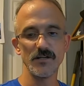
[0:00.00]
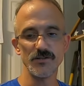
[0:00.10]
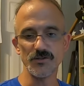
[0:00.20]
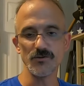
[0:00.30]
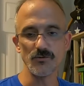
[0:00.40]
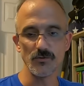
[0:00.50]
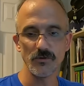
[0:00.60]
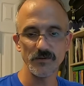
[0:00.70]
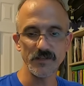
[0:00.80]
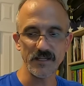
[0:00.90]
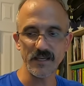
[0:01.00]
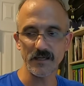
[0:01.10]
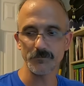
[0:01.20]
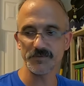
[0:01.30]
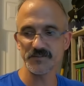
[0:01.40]
do the
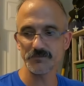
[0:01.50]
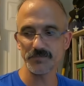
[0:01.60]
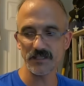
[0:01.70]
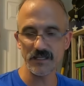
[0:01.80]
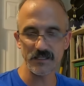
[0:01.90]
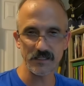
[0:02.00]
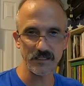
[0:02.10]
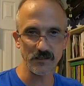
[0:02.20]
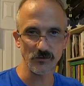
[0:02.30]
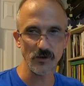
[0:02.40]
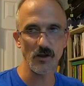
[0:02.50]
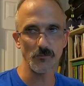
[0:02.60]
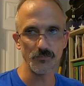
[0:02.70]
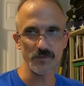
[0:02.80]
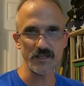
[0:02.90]
camps planning or
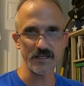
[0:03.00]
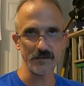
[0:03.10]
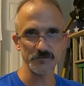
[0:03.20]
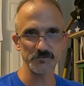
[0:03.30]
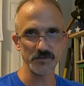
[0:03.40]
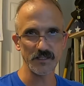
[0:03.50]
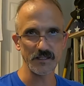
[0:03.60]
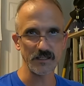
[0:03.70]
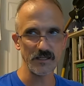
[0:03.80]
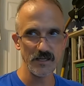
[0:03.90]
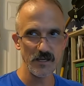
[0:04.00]
help with the camps planning.